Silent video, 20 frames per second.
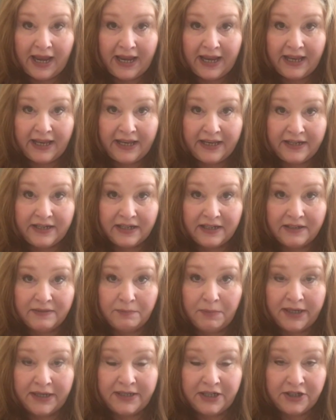And
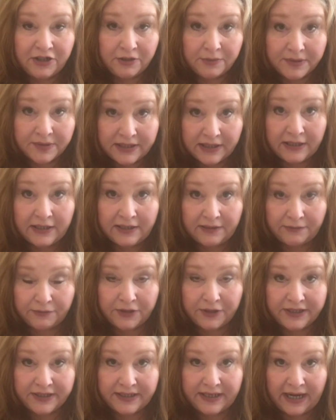my teacher was in a
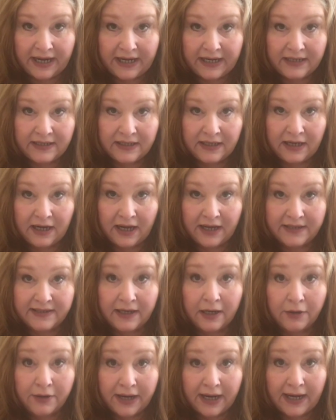different state. And I
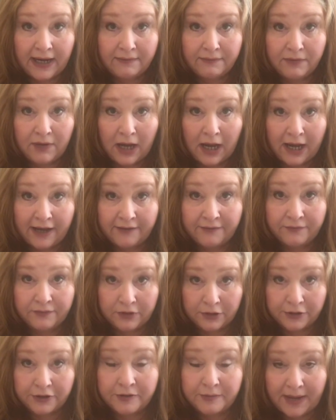said, okay,
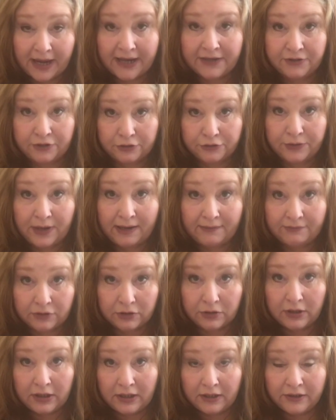I've learned astral
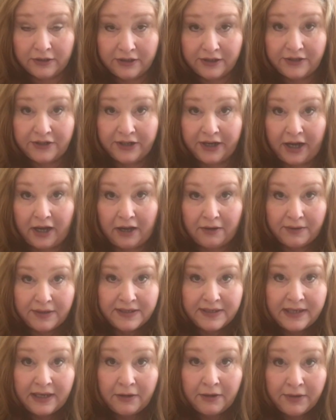travel, good to go.
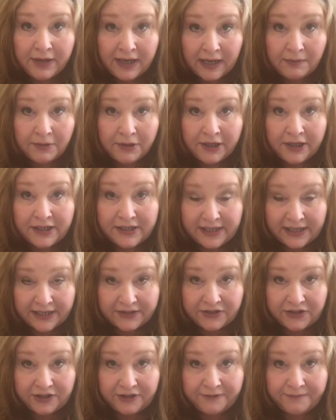He said, okay, we're going to
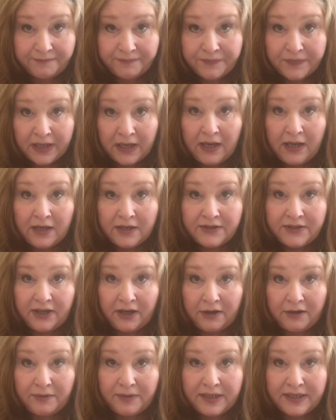test you.
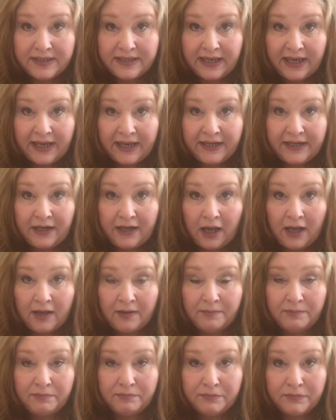So he said,
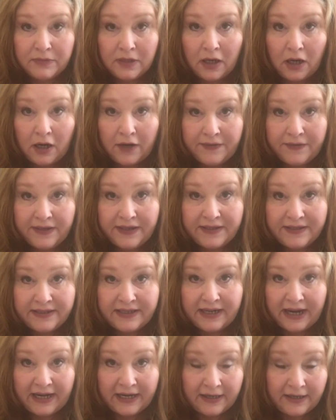on this
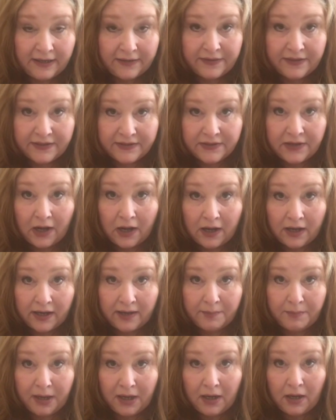date and this
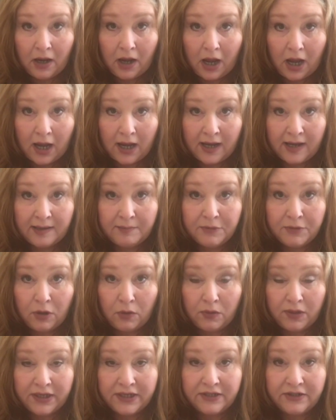time, I'm
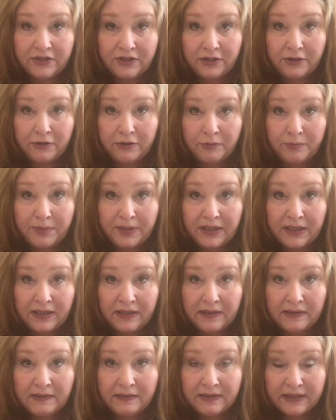going to
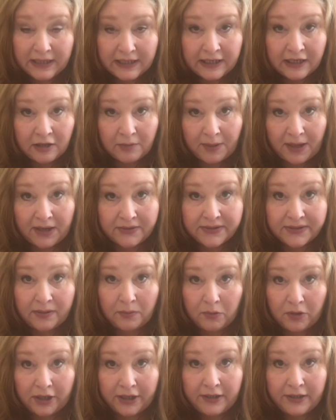be thinking about
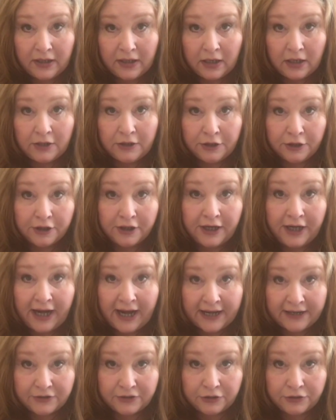someone. You're going
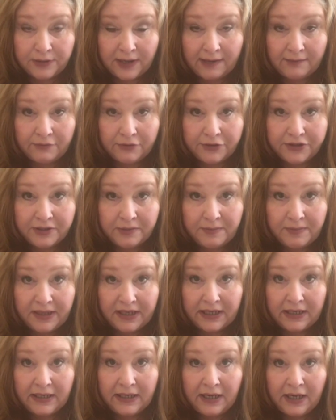to astral travel to
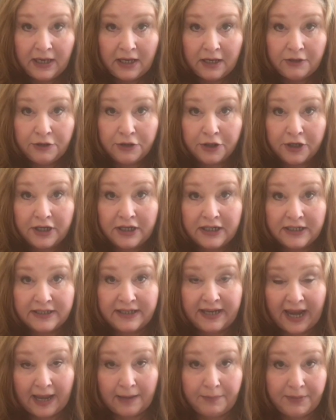me. You're going to
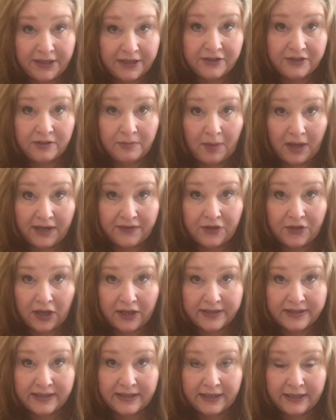tap into my
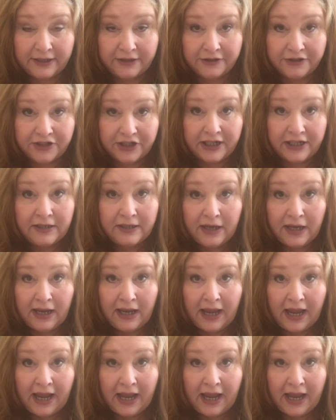thoughts and energy,